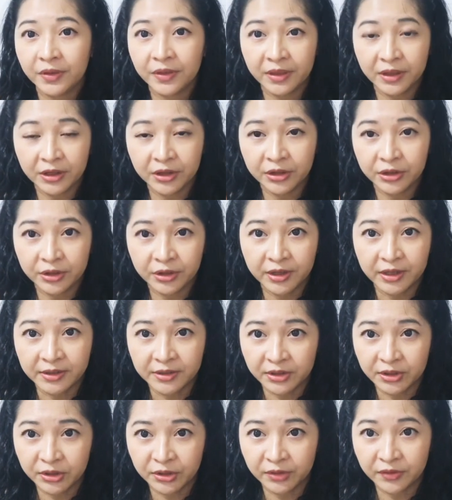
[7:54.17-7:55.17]
thicker,
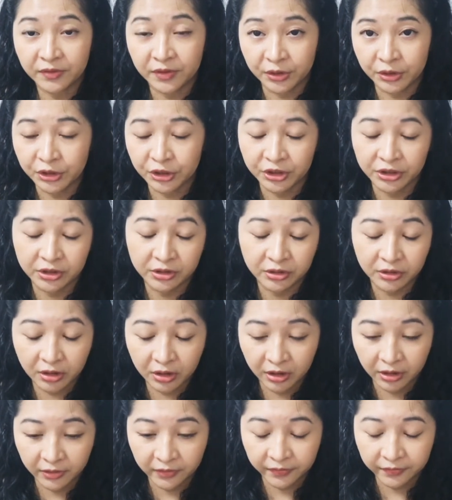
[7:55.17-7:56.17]
denser version
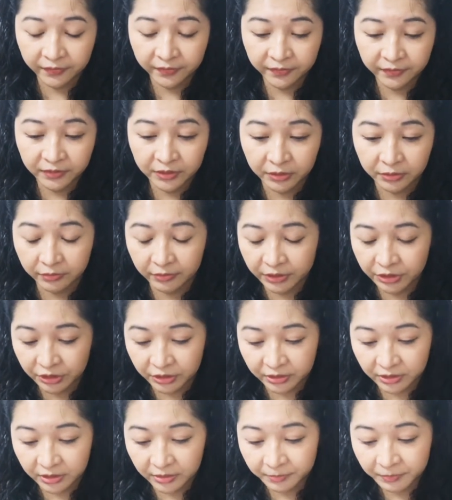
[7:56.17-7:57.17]
of the
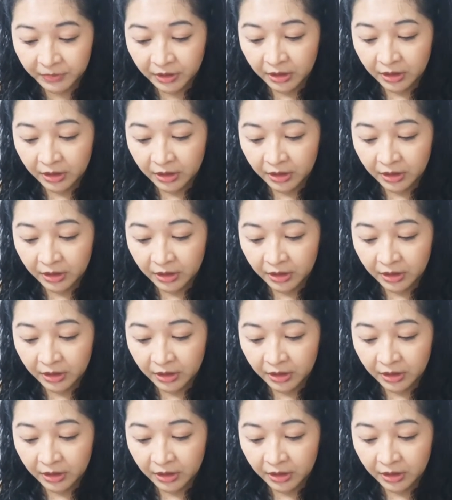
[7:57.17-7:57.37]
original.